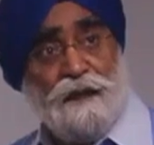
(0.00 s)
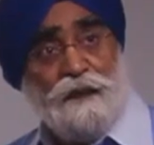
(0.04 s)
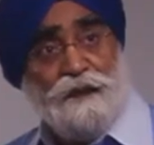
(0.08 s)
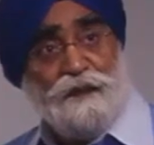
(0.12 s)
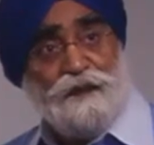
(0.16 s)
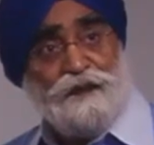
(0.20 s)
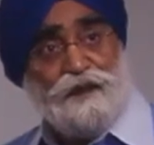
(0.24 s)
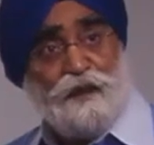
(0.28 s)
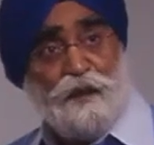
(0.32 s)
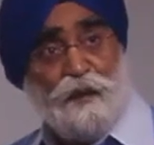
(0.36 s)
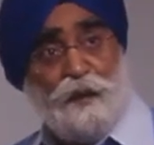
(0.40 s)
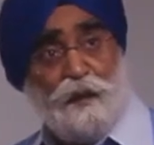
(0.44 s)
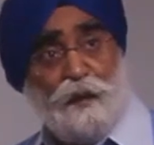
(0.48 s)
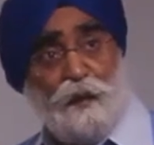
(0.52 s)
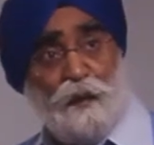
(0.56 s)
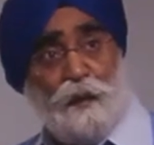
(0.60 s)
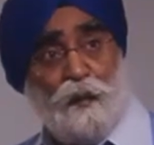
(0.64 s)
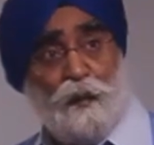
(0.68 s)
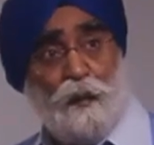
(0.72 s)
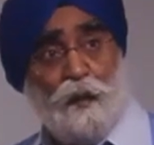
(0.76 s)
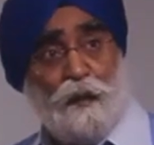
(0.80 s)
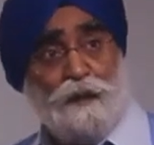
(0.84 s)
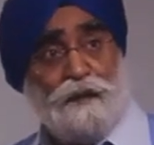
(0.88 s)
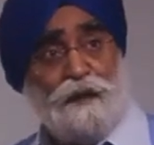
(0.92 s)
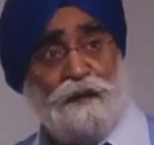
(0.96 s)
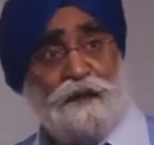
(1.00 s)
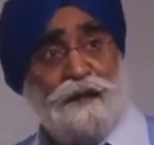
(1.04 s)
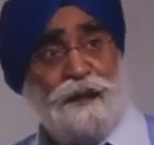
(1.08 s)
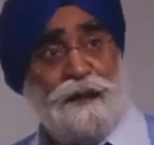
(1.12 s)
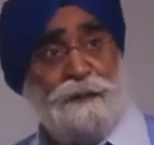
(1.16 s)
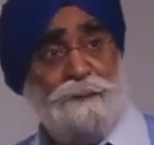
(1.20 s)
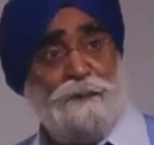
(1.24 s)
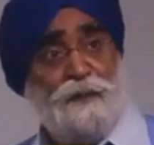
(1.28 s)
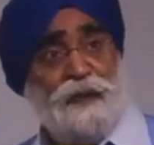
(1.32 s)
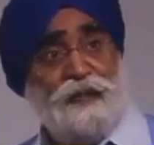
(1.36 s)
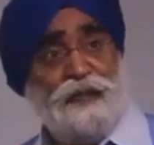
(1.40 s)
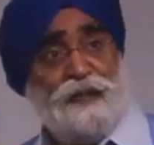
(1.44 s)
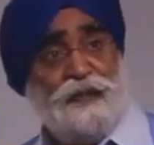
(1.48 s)
So what are the
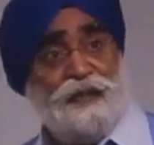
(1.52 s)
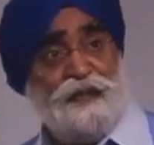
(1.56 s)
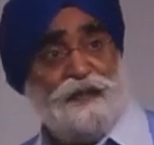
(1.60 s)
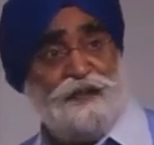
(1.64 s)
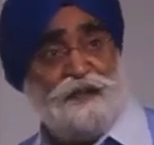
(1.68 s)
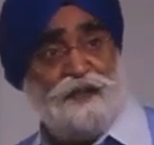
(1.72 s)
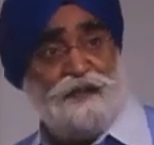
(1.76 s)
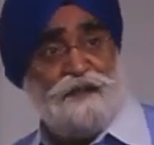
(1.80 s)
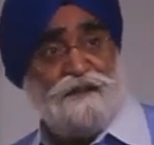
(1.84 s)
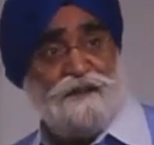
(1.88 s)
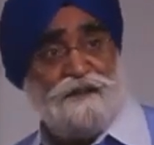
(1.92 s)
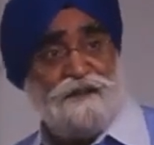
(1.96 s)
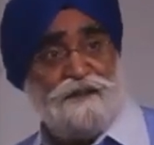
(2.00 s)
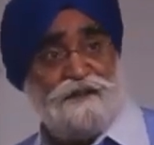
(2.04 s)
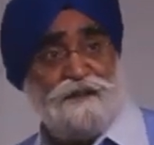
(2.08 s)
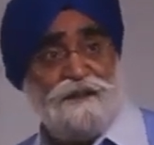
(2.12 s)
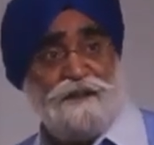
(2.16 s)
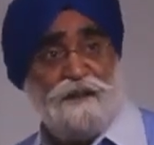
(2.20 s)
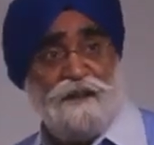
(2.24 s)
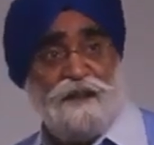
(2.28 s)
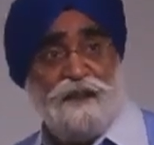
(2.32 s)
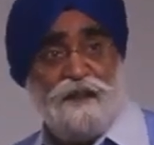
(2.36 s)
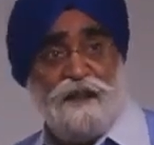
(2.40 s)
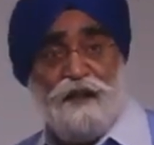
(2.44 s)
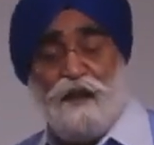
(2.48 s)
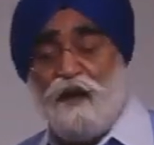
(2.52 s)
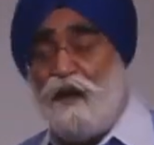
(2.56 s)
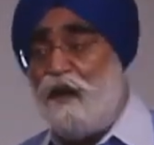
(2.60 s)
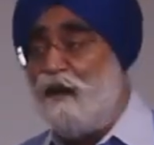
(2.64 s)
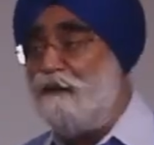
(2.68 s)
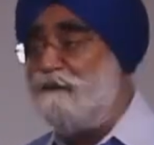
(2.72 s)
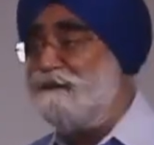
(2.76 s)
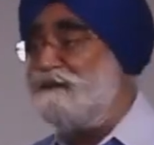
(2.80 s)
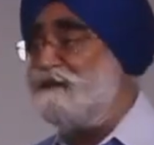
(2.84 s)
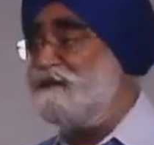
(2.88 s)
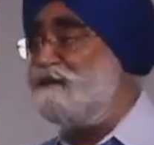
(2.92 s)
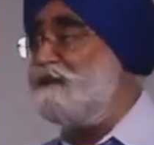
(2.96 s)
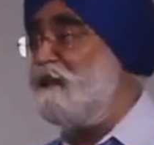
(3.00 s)
implications
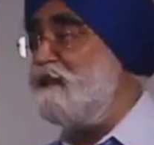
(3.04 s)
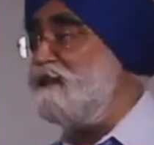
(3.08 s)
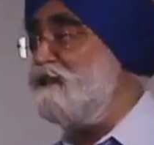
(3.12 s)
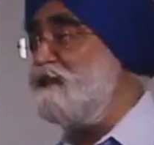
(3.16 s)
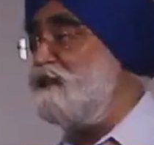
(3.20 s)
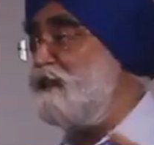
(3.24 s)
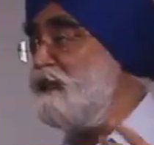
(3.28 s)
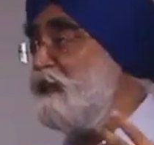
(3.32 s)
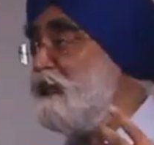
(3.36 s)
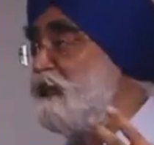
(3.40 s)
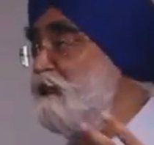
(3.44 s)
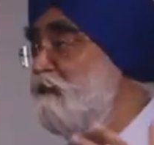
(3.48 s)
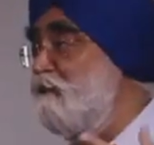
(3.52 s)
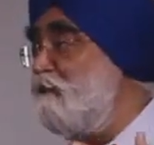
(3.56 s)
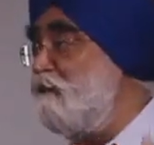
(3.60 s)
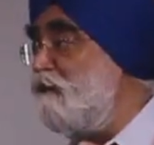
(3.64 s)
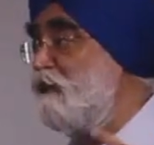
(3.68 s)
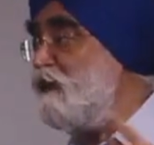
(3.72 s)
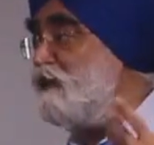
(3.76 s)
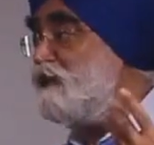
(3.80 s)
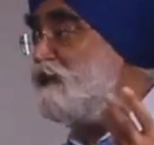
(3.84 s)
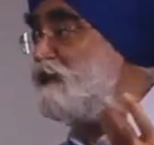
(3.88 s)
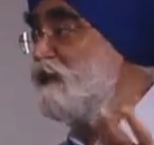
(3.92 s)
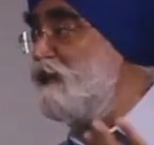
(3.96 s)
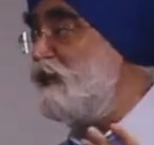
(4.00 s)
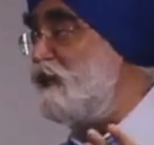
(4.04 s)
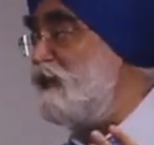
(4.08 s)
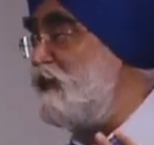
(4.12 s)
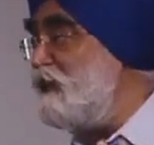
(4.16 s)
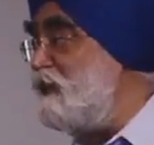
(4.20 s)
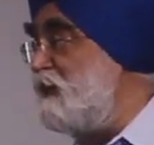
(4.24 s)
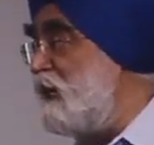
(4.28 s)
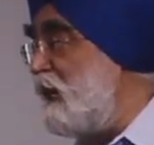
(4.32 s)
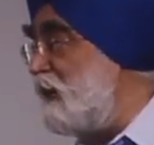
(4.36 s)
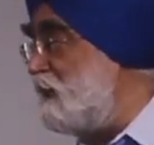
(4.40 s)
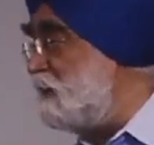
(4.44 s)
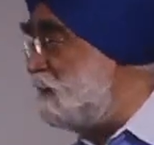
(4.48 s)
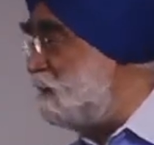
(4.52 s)
of such inflationary
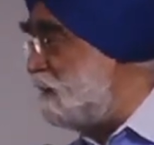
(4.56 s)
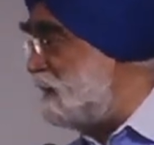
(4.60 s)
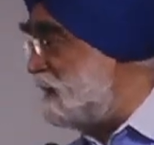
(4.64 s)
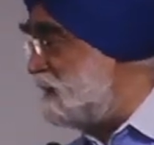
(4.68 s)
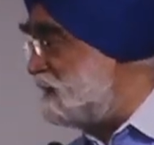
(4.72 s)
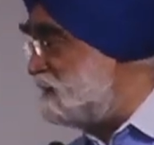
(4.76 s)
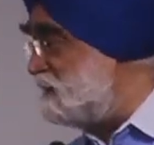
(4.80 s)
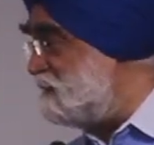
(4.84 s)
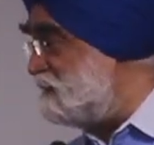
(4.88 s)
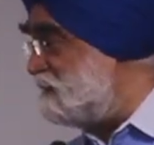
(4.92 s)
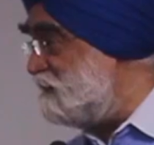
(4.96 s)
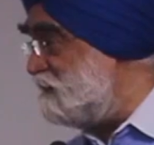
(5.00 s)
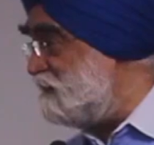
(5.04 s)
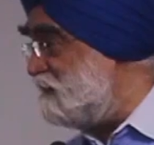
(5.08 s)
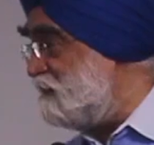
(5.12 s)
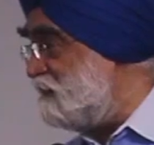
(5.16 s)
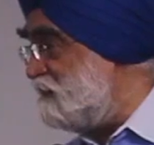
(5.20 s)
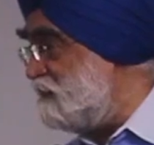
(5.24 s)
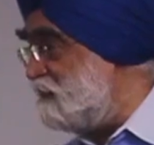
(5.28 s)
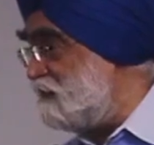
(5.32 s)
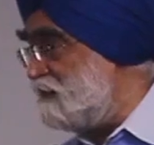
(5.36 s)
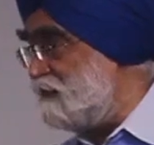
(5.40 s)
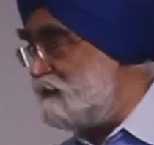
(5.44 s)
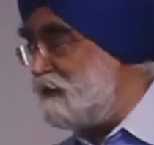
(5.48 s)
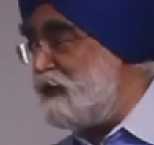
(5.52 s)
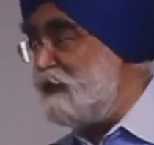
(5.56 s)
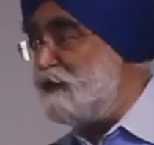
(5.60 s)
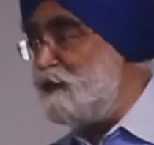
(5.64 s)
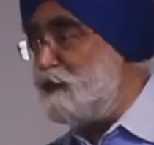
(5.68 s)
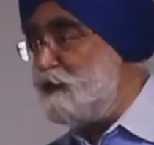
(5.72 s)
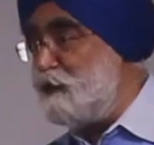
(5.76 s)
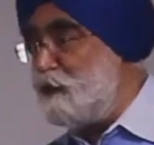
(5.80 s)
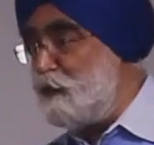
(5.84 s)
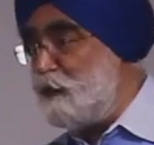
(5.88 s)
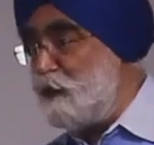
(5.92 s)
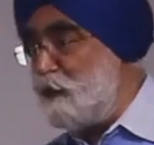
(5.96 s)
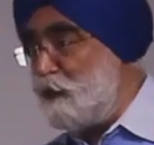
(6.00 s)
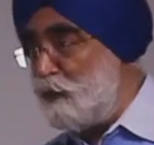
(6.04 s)
dynamics that
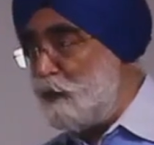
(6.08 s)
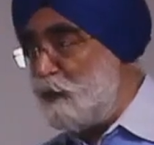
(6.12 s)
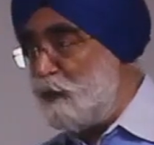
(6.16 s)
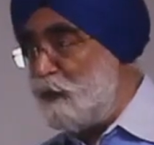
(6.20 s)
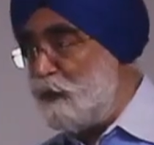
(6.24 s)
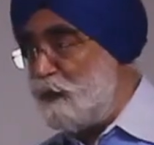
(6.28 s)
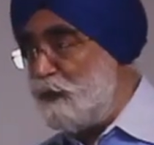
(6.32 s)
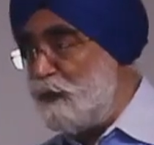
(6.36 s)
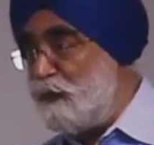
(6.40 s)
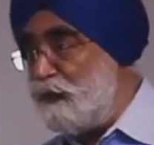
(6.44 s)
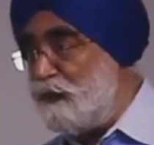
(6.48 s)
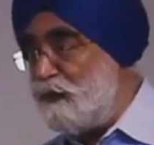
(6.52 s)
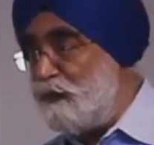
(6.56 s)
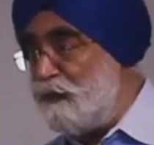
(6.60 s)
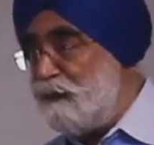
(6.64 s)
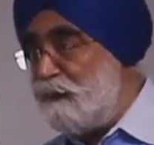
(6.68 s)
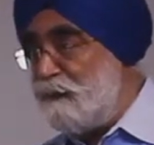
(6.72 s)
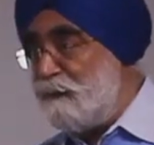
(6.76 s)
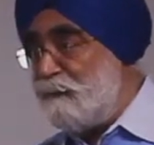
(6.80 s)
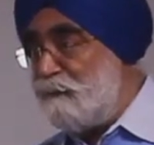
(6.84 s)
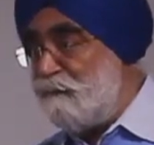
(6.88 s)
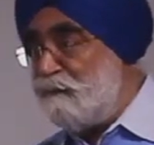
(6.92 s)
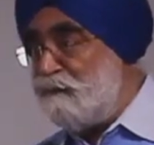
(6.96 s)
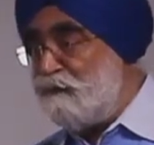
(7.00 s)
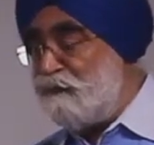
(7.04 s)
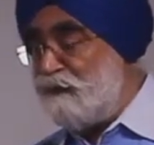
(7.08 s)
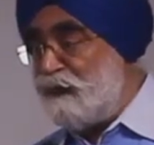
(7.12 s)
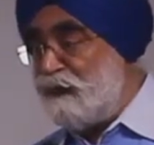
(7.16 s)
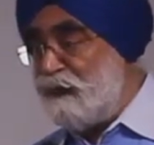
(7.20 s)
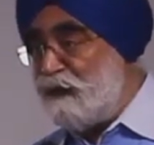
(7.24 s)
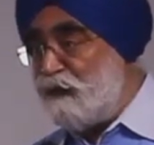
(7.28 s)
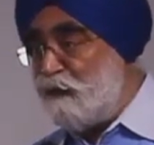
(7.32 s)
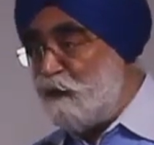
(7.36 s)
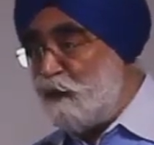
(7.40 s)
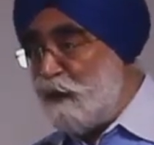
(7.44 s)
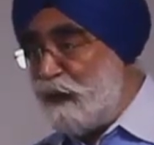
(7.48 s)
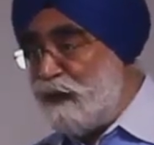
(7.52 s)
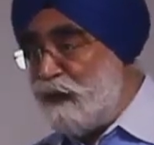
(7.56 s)
you do?
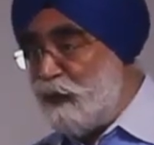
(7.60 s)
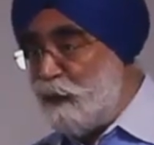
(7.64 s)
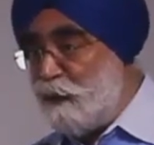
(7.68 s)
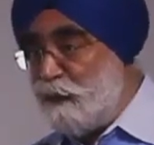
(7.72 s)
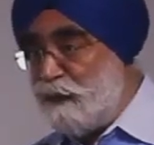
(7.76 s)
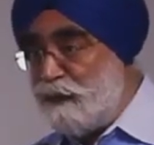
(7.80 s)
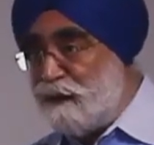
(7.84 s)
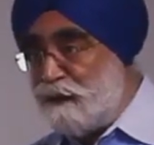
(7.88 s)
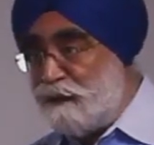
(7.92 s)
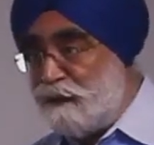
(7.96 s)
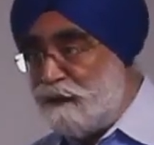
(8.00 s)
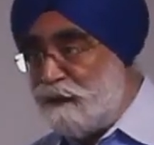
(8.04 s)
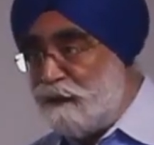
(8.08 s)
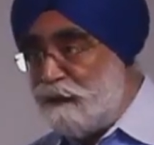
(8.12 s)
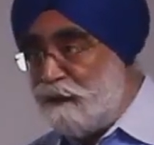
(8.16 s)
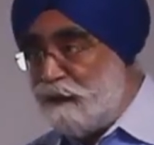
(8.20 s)
Whenever